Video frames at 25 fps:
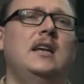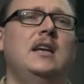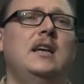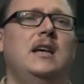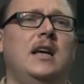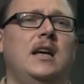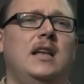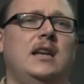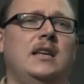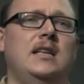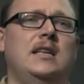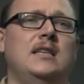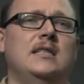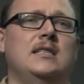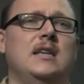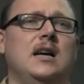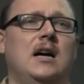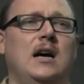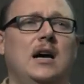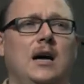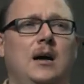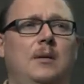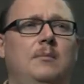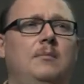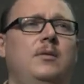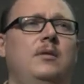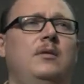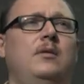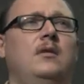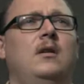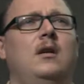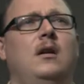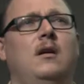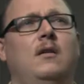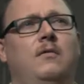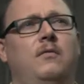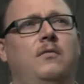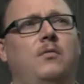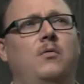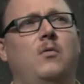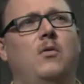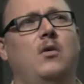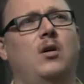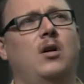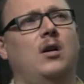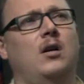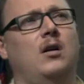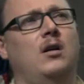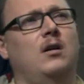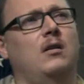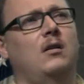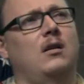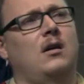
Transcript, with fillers: and he's up for,